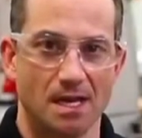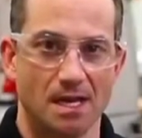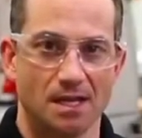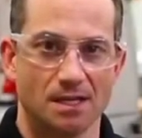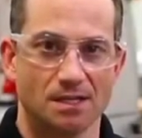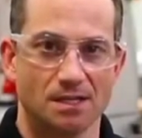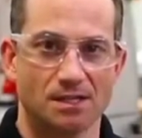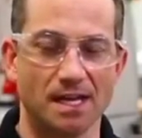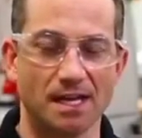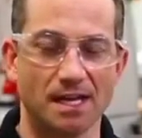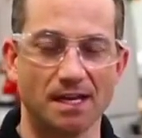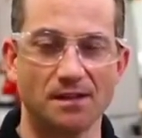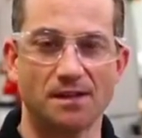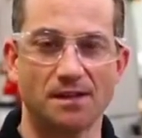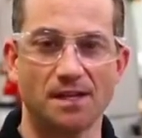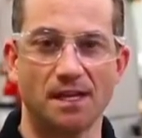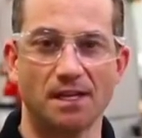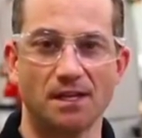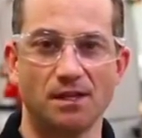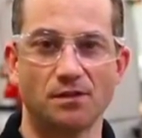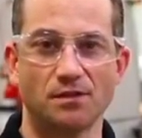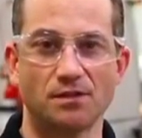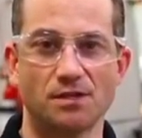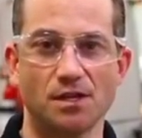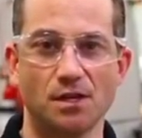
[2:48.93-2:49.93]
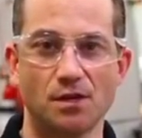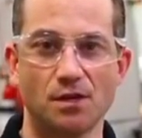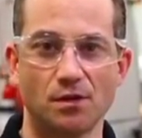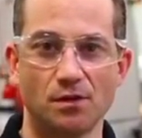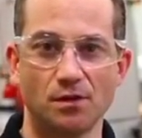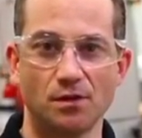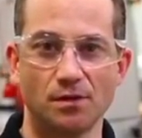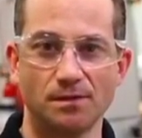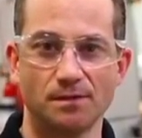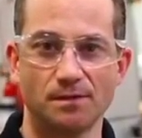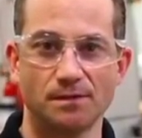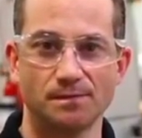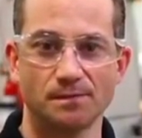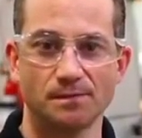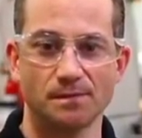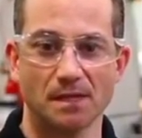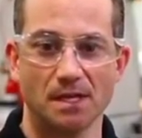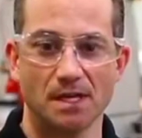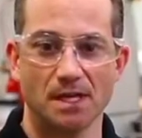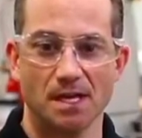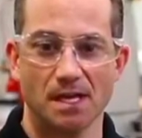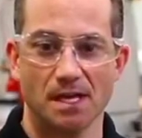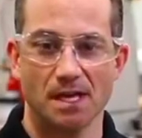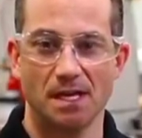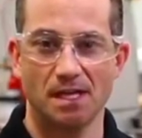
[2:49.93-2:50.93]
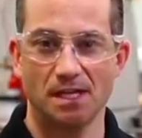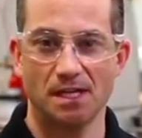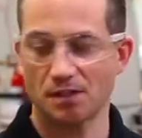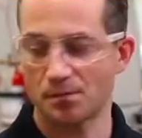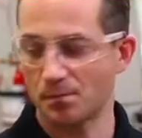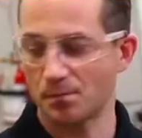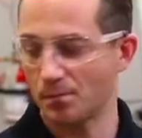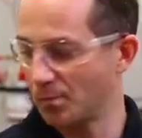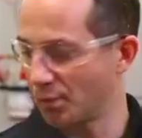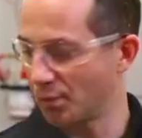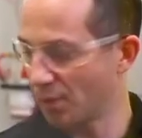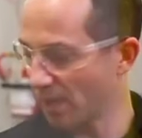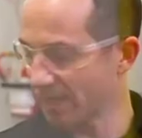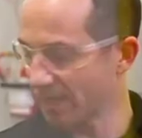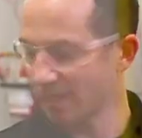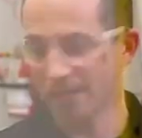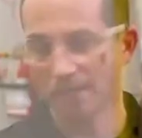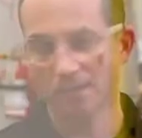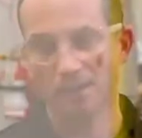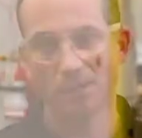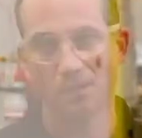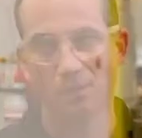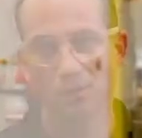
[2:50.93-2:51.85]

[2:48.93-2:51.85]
The second thing you'll do is plugging the